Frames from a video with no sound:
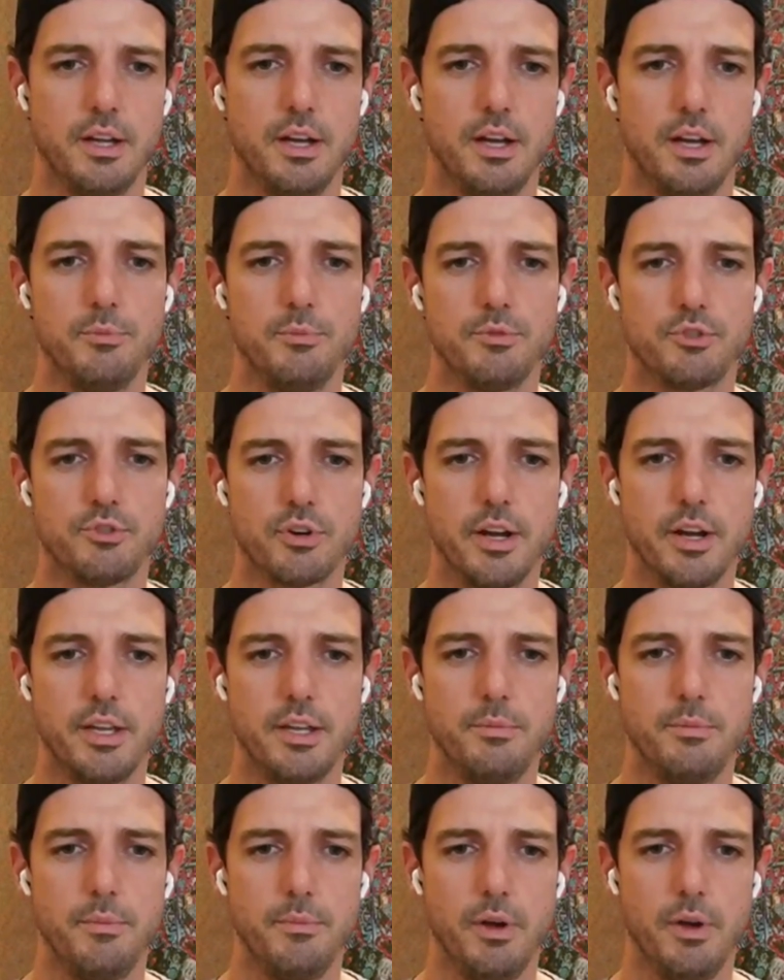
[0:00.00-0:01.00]
try
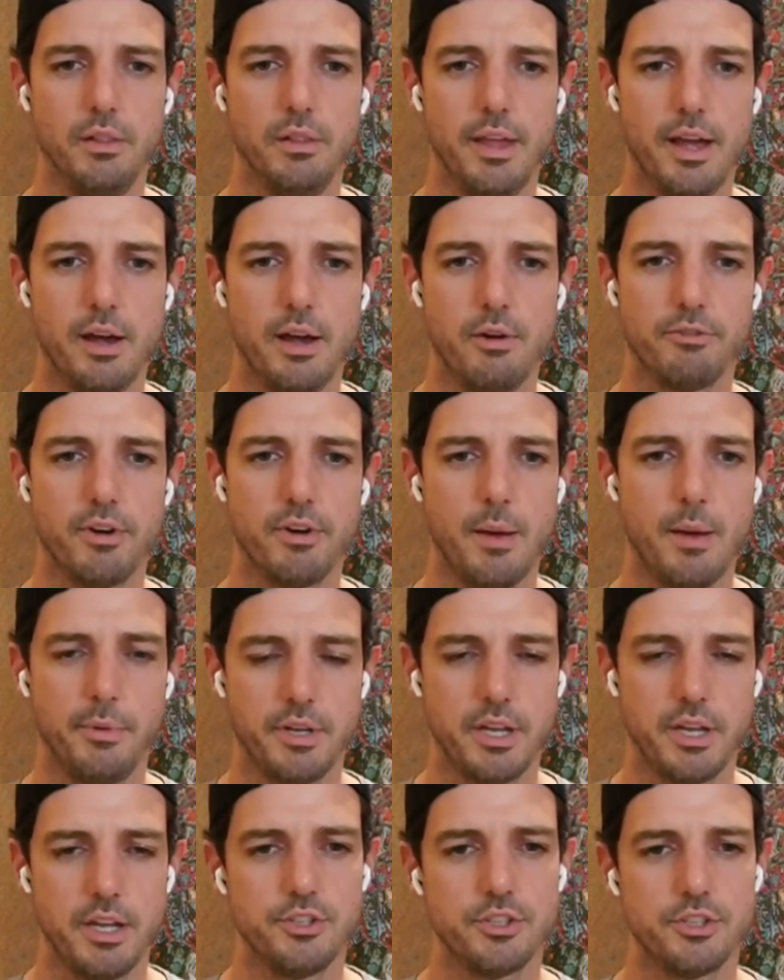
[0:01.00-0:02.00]
and allow for
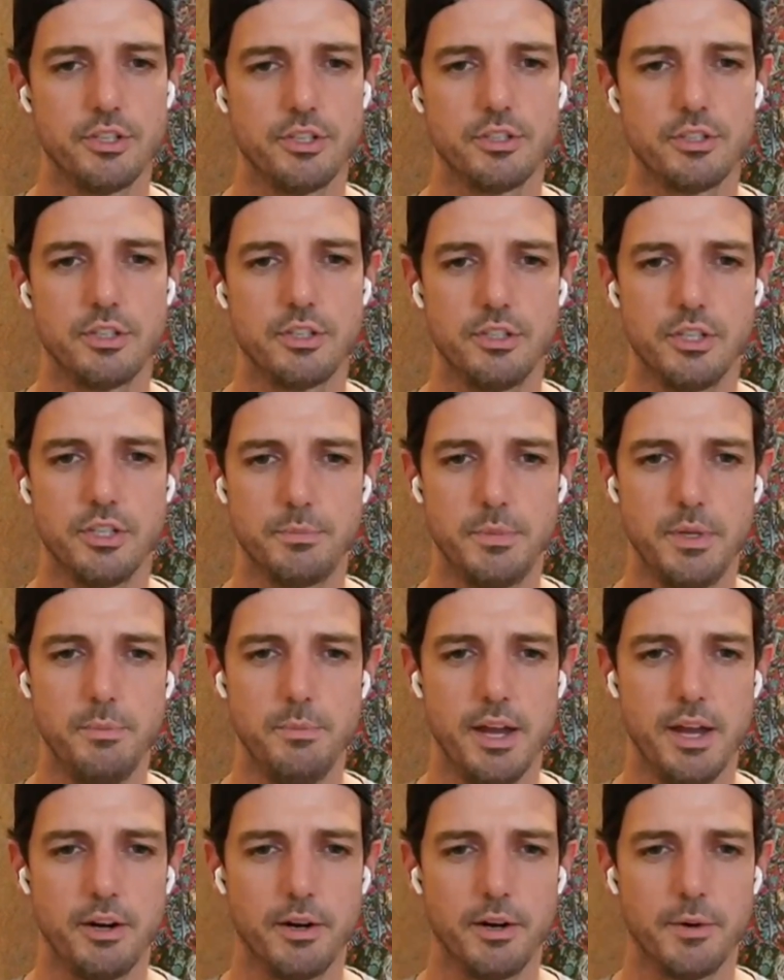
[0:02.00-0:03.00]
applications to just be
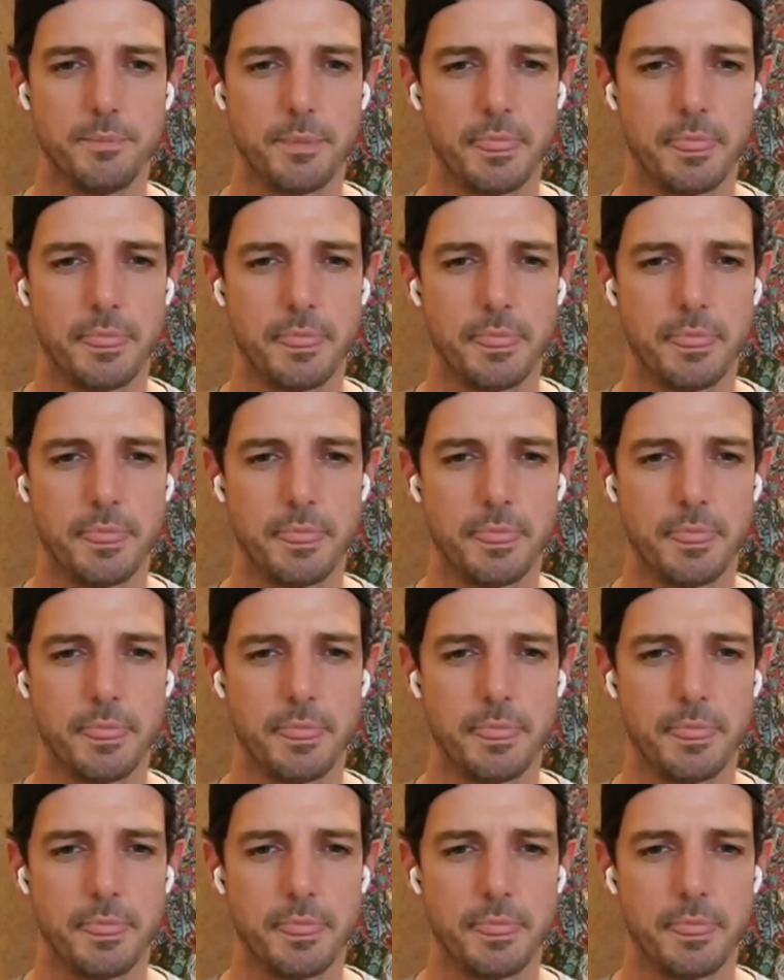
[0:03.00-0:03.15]
better.